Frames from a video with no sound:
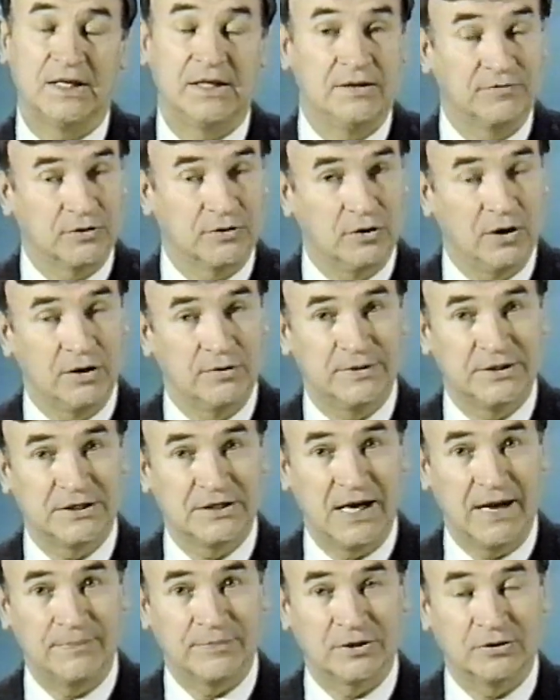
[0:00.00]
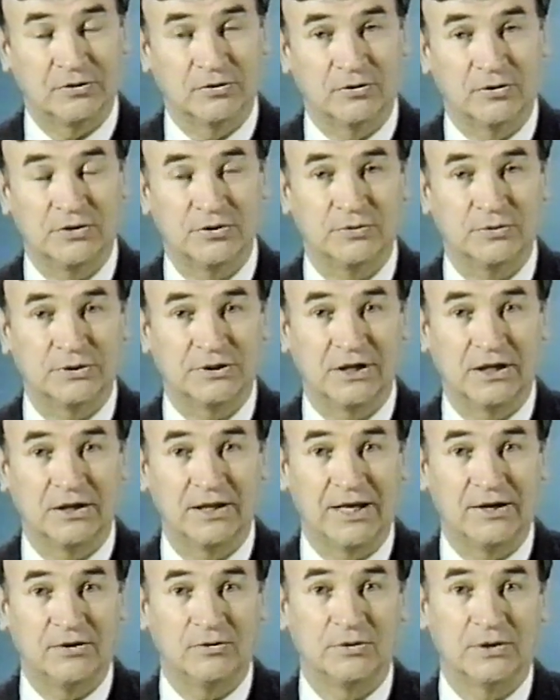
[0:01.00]
If you're going to be topical, though, you would tell
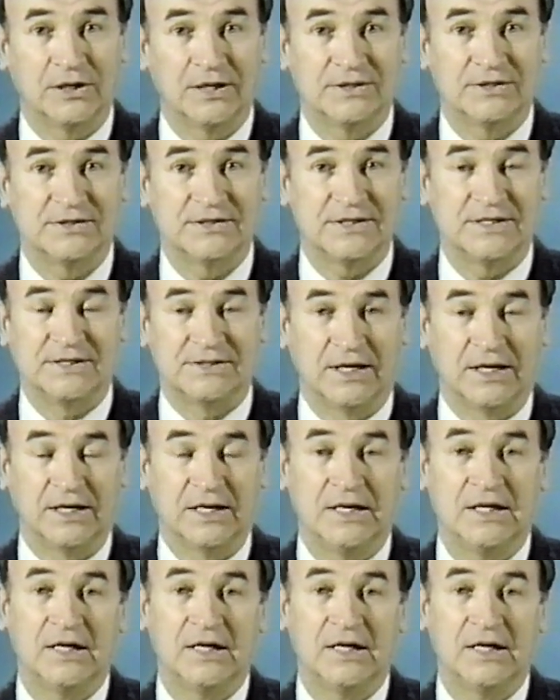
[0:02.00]
that only in season.